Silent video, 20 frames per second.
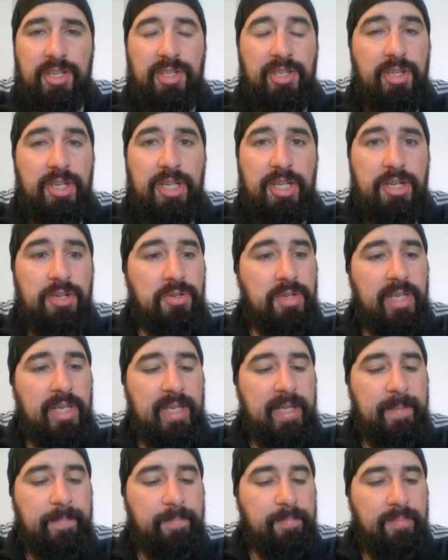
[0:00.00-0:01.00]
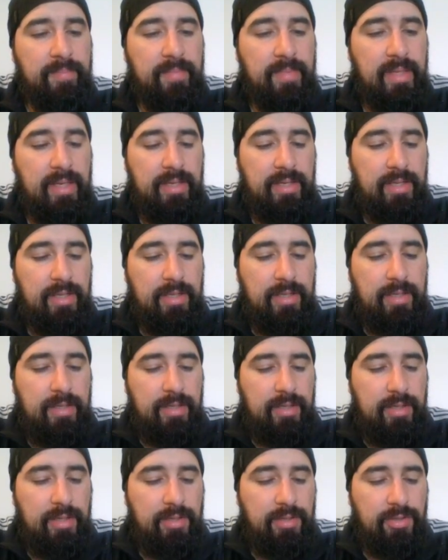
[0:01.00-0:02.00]
You're gonna really
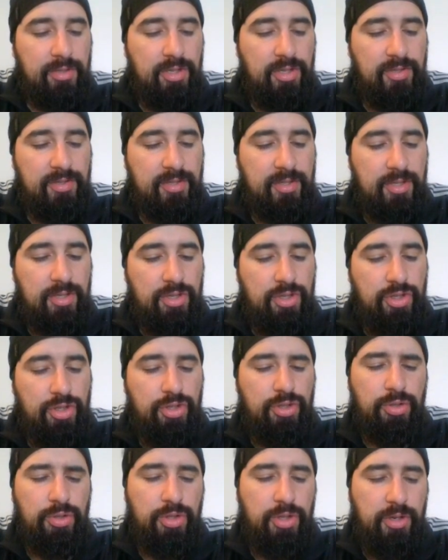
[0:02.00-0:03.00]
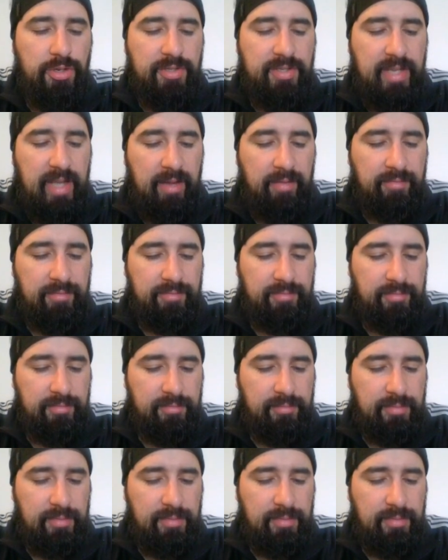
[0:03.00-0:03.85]
just shoot yourself.